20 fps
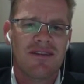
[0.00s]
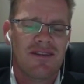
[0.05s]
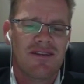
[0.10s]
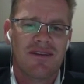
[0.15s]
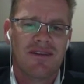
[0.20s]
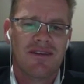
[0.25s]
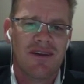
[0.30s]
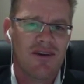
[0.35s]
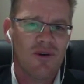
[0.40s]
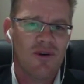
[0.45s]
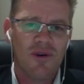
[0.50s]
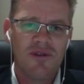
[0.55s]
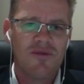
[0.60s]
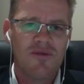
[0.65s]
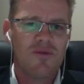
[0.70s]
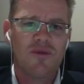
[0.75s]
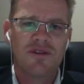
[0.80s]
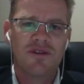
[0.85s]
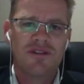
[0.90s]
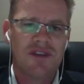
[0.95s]
all of them
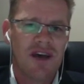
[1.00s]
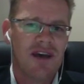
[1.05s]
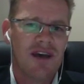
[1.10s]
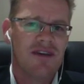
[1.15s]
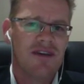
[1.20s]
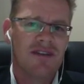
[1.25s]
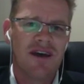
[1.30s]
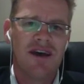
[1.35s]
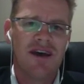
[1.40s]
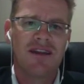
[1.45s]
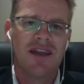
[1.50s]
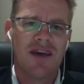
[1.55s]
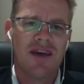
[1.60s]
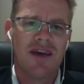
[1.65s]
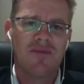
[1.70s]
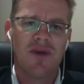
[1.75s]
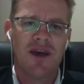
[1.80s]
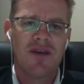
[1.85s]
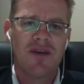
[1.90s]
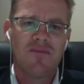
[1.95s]
would say they are now
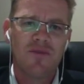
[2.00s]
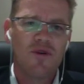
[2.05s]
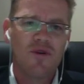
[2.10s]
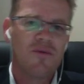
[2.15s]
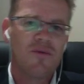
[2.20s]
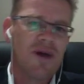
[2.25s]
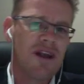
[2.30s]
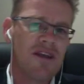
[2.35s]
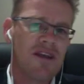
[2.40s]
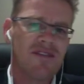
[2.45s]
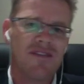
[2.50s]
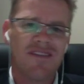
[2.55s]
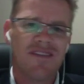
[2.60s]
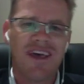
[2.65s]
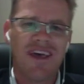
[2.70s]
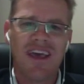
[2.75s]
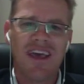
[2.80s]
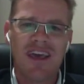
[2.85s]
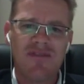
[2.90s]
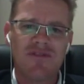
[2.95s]
making more money than they
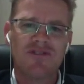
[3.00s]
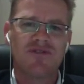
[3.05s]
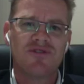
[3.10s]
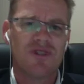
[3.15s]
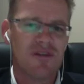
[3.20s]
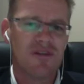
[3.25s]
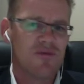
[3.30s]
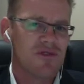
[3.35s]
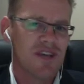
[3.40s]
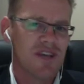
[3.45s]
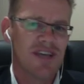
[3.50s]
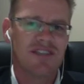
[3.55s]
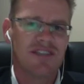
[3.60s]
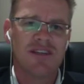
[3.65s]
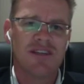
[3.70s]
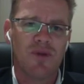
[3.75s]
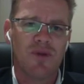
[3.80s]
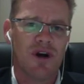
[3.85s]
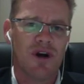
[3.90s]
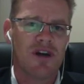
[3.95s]
ever dreamed was actually
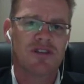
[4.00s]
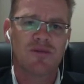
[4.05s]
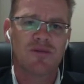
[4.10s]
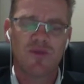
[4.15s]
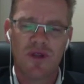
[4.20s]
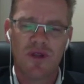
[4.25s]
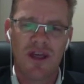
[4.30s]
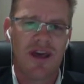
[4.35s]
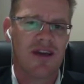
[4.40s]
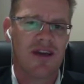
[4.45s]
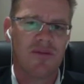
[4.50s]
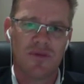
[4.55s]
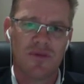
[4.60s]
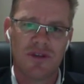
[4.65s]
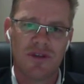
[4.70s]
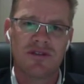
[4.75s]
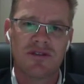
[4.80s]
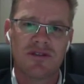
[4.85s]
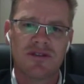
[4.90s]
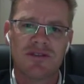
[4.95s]
possible out of
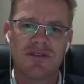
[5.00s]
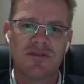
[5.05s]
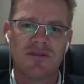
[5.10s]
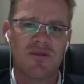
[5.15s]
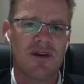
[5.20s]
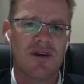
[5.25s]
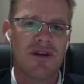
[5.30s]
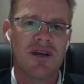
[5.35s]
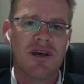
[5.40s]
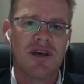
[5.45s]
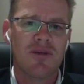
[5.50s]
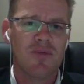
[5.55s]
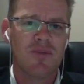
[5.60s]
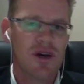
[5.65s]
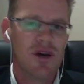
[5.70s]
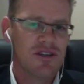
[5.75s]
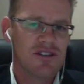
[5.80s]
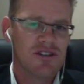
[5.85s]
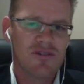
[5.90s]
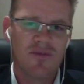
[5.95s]
business. I mean,
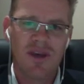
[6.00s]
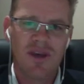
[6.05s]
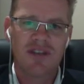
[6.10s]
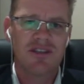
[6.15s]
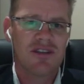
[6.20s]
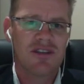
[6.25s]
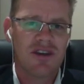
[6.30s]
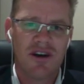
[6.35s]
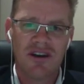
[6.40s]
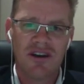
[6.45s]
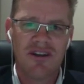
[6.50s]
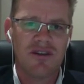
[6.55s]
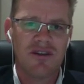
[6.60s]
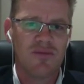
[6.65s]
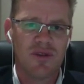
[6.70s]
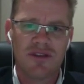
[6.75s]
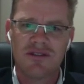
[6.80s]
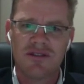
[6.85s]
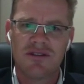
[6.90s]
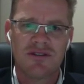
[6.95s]
most of them actually got into
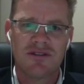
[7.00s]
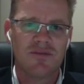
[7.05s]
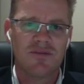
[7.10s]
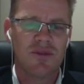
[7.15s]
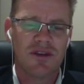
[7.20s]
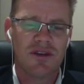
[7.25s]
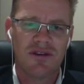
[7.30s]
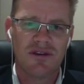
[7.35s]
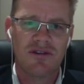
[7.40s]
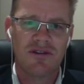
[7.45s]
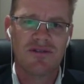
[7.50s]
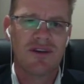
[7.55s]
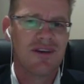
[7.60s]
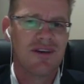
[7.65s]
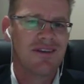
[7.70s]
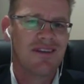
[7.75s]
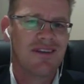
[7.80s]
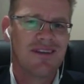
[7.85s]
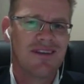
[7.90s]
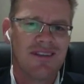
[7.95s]
business because
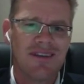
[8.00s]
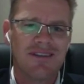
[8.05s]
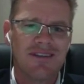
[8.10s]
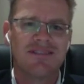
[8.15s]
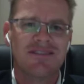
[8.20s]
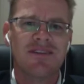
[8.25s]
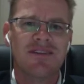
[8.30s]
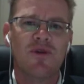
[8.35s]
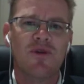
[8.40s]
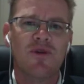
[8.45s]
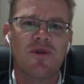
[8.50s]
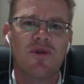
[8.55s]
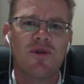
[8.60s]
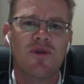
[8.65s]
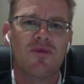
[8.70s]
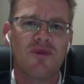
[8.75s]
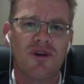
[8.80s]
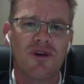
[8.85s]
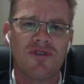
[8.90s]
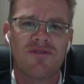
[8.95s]
they just didn't want
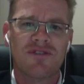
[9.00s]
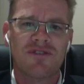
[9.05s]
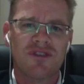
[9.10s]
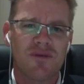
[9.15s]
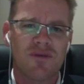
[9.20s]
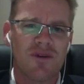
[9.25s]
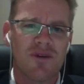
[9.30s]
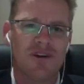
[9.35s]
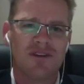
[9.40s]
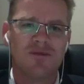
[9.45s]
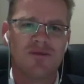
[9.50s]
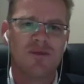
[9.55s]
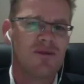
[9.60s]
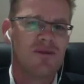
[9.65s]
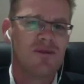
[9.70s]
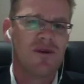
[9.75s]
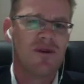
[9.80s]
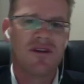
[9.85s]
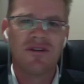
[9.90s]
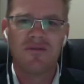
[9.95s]
to work for someone else, but they
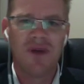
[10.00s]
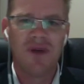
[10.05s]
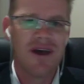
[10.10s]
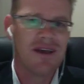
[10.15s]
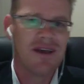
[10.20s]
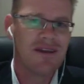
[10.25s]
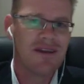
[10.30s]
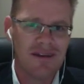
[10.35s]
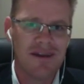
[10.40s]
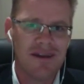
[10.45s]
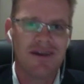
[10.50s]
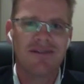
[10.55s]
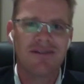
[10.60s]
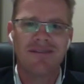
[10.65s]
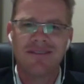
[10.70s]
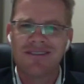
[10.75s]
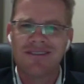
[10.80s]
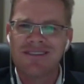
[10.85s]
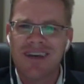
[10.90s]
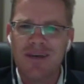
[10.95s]
wanted to make, the
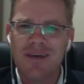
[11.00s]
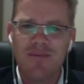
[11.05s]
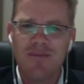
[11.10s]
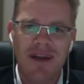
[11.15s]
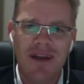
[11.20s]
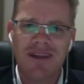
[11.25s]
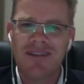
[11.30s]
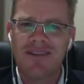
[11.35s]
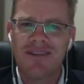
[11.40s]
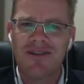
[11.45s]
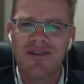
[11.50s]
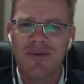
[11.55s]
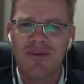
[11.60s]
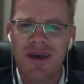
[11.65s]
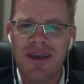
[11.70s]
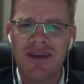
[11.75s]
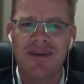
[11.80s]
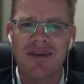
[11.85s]
same money that they're making.